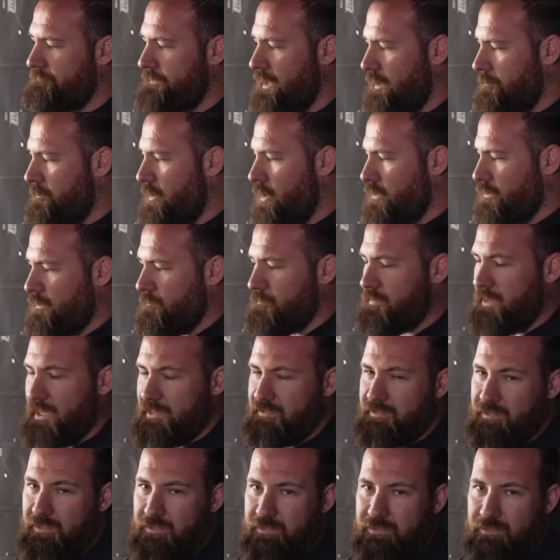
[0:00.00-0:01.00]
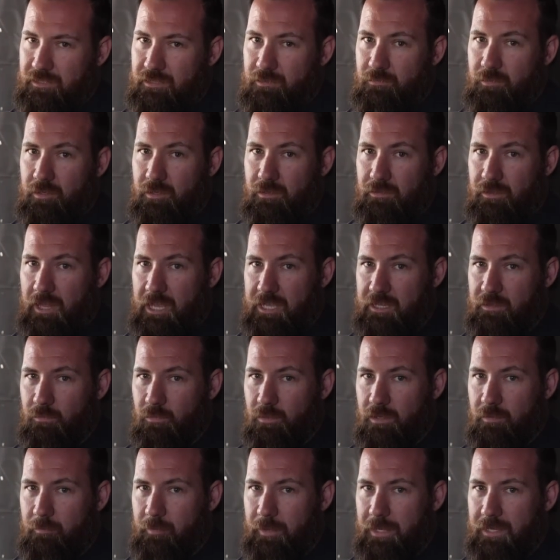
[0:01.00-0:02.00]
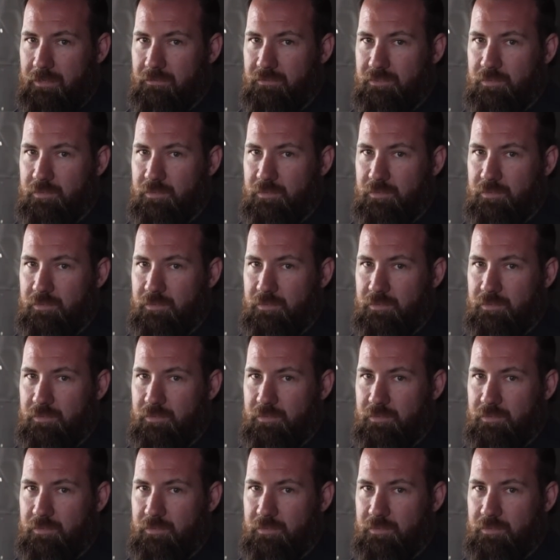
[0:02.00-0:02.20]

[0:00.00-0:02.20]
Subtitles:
a molded plastic steering wheel like it would have been